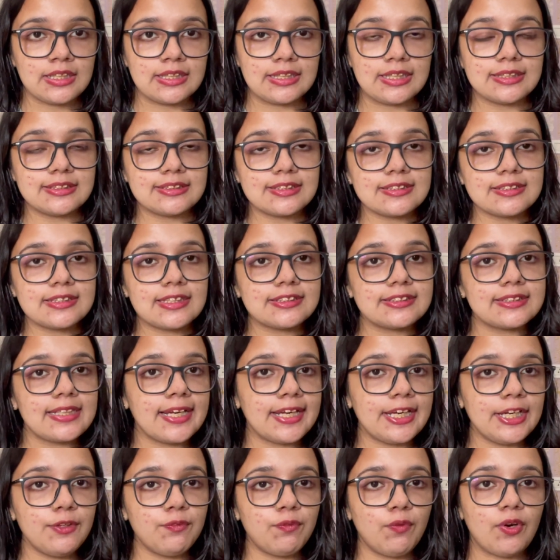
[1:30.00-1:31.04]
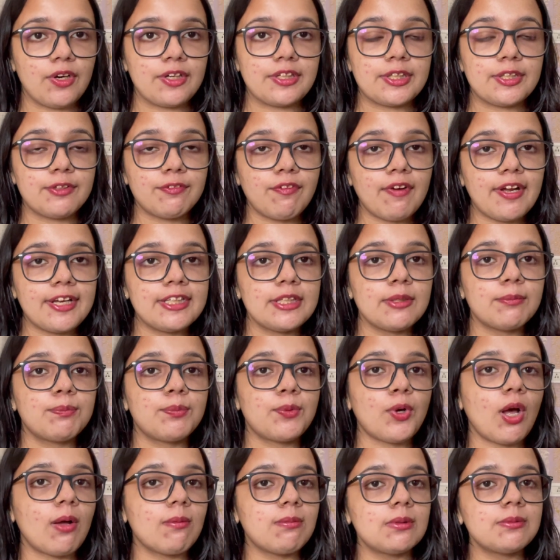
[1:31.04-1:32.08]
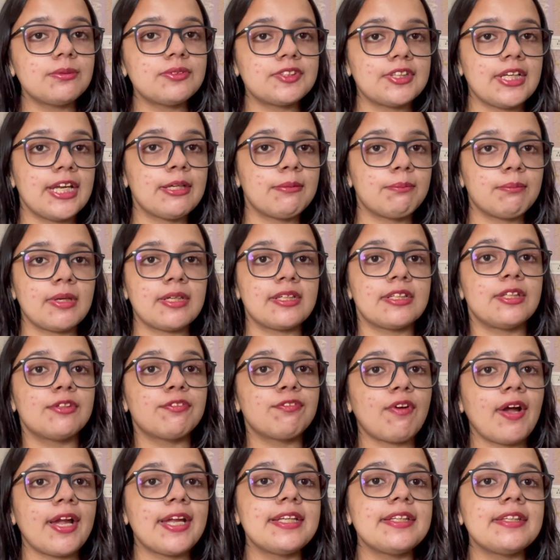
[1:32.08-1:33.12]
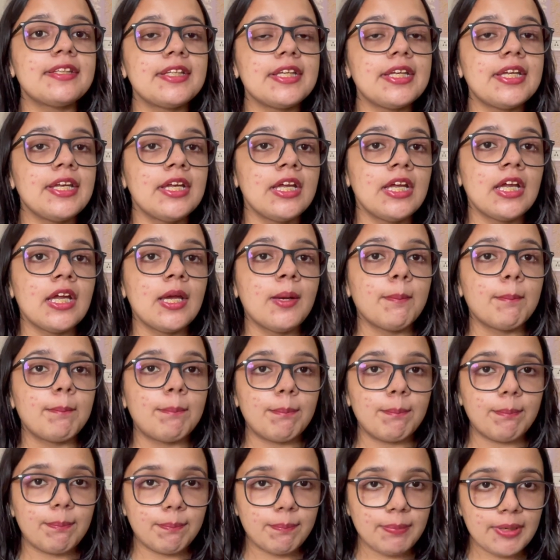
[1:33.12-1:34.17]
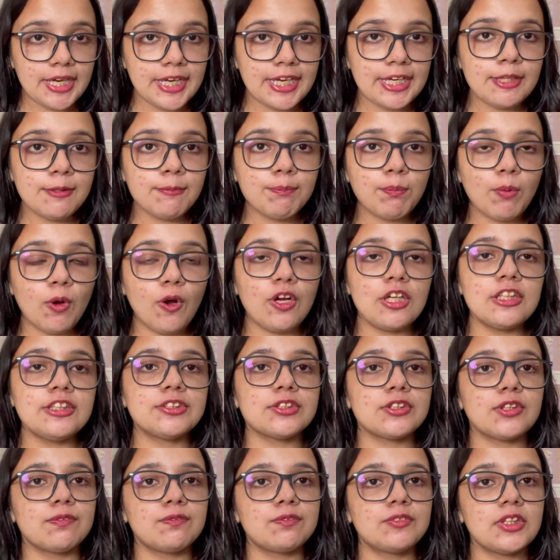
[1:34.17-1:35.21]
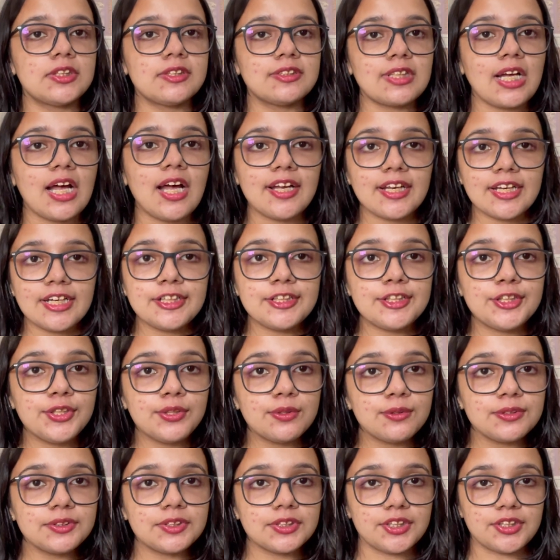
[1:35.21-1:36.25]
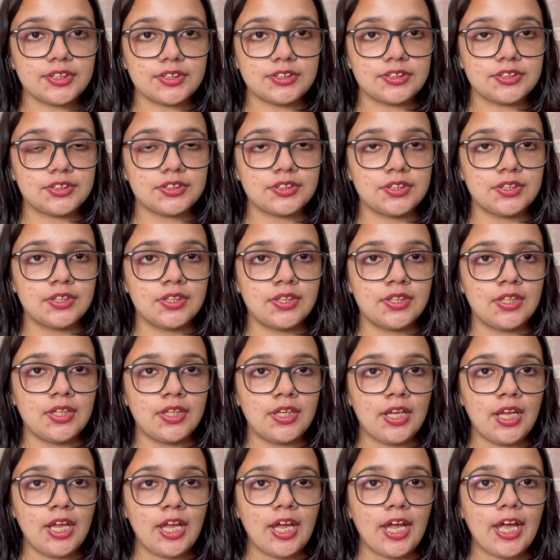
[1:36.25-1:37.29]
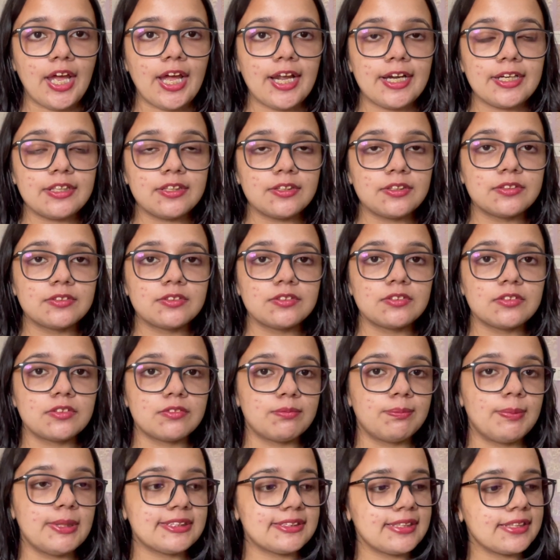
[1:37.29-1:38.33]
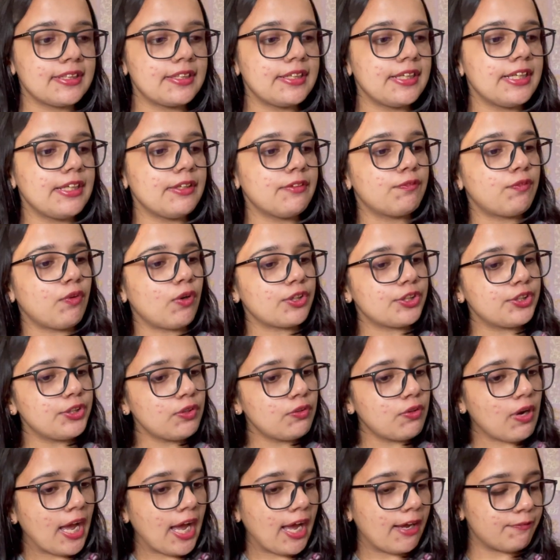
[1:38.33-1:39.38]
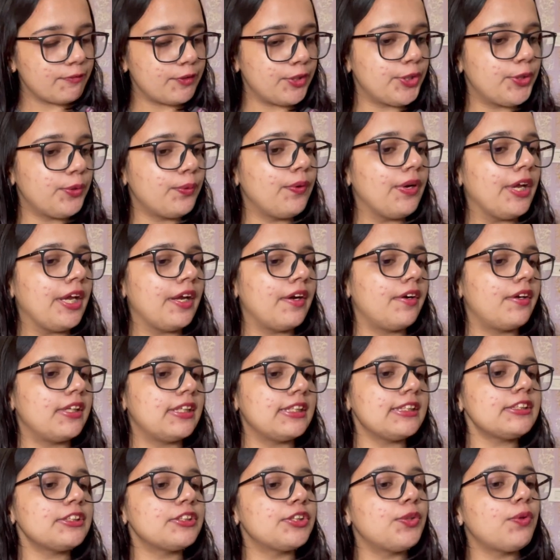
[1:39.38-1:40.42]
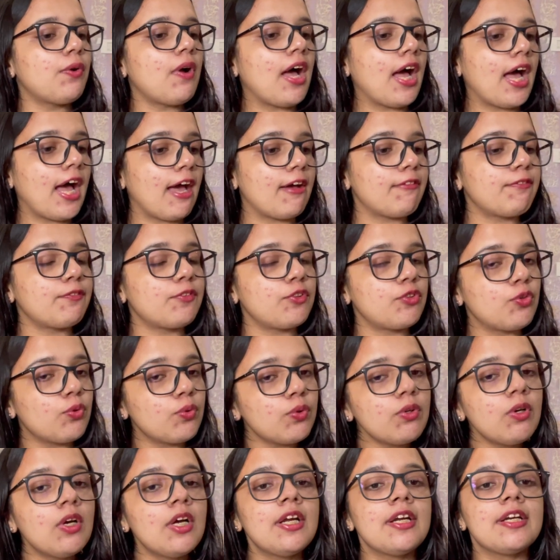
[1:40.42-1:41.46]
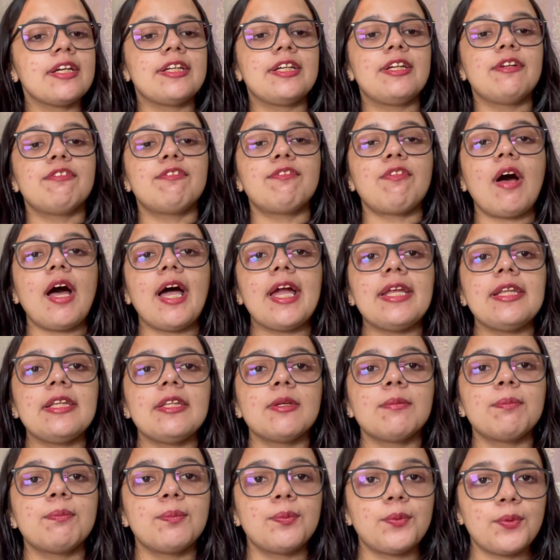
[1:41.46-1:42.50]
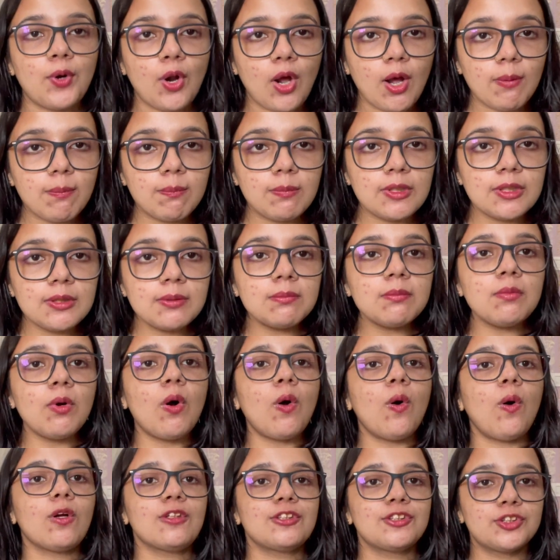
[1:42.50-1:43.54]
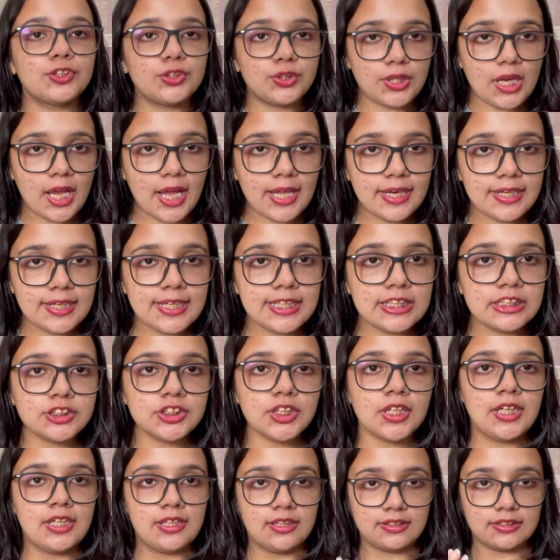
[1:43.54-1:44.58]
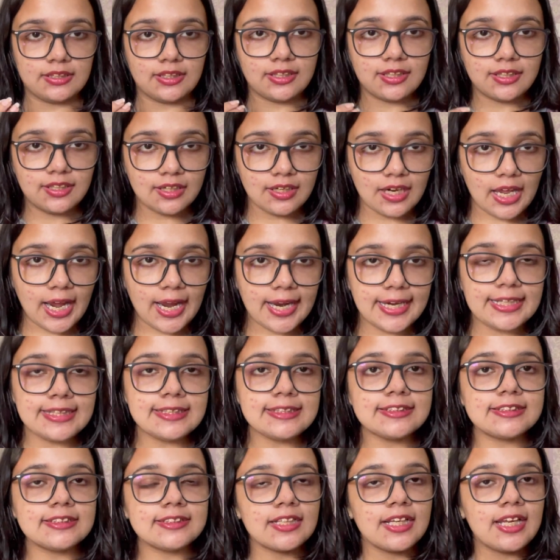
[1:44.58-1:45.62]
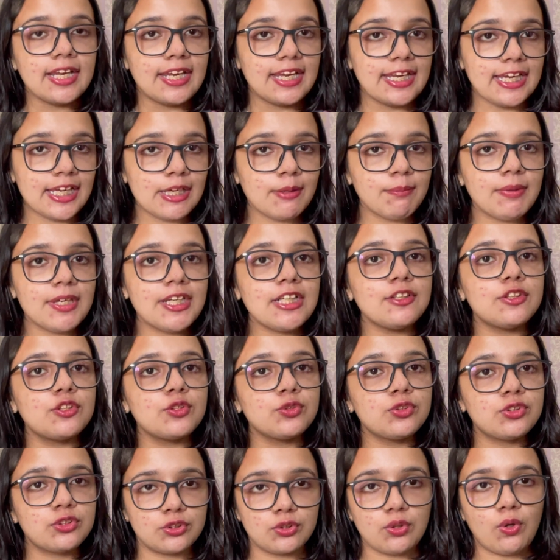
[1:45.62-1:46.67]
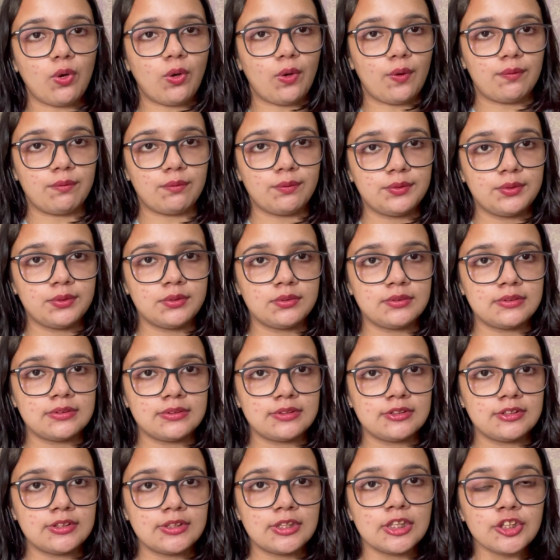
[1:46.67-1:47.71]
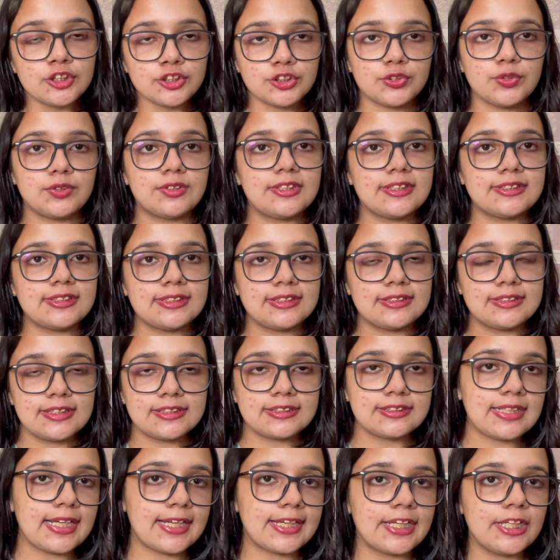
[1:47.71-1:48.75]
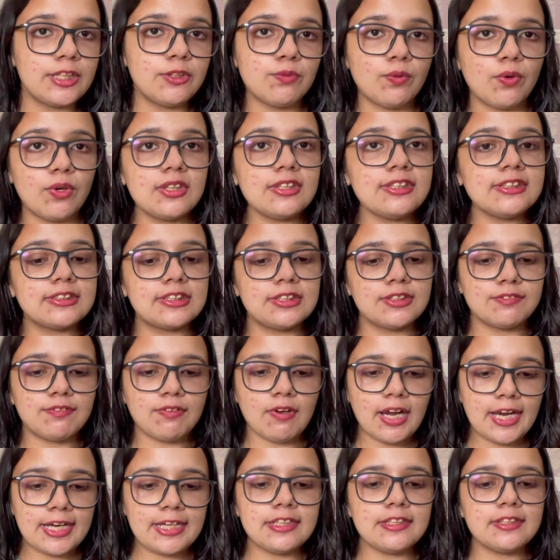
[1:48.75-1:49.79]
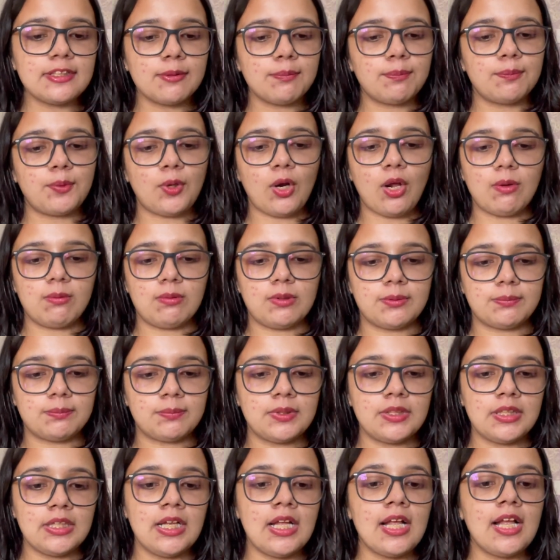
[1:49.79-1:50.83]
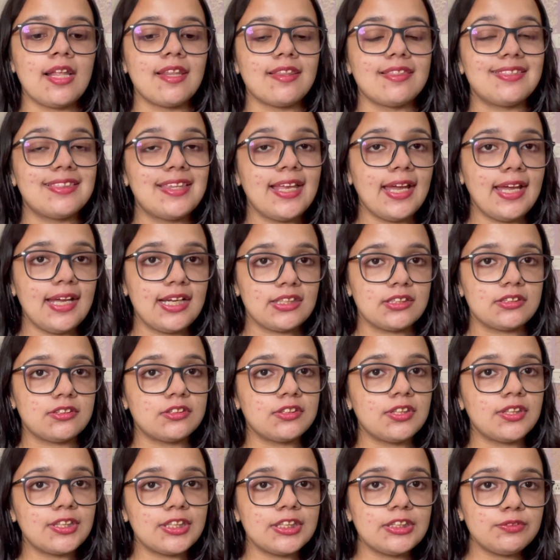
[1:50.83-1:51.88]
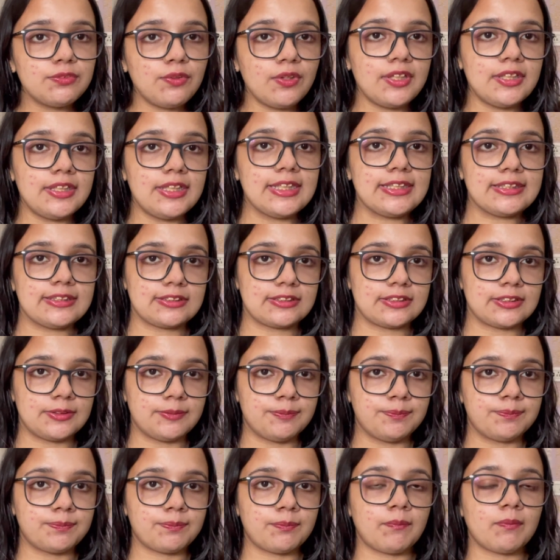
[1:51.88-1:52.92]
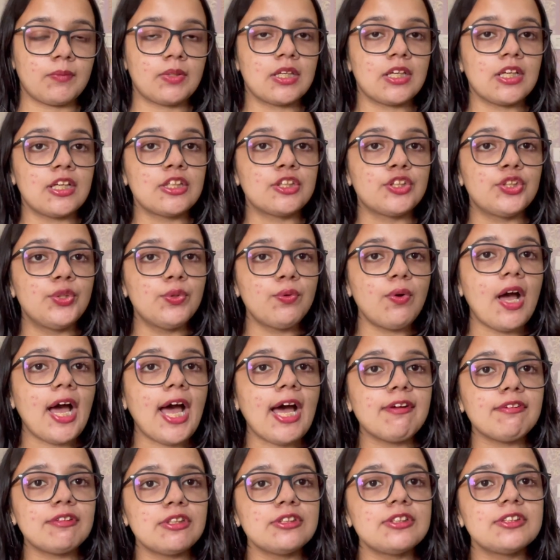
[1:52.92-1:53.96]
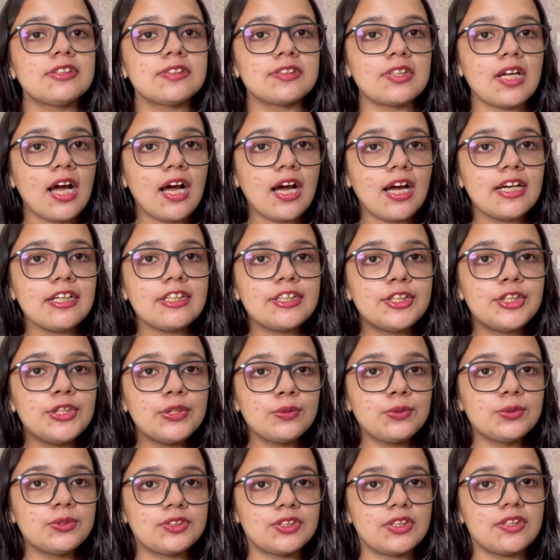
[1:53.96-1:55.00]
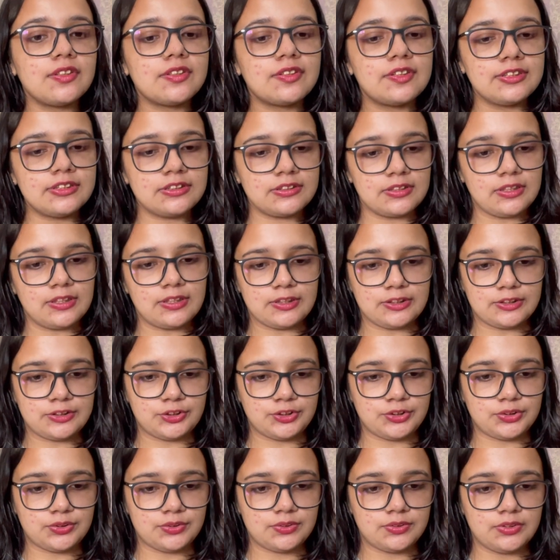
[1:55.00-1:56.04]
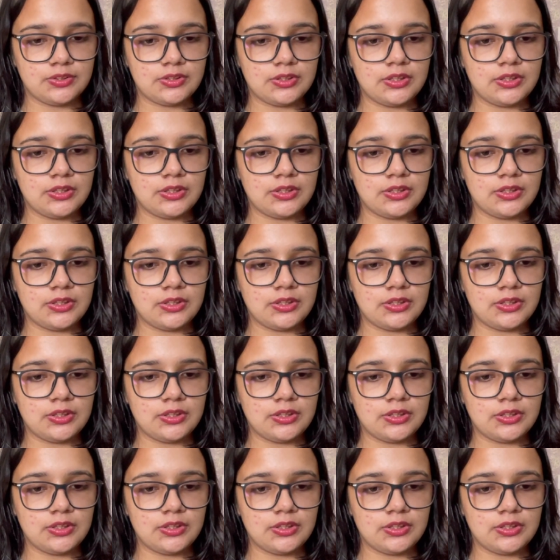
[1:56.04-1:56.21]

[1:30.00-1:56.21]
This is the second one. Define the problem statement. Define the pain points of the target users. And basically what you have to do here is you have to define the problem or challenge the client's aiming to solve. So this is the second one. Define the problem. Then third one is you have to start user research.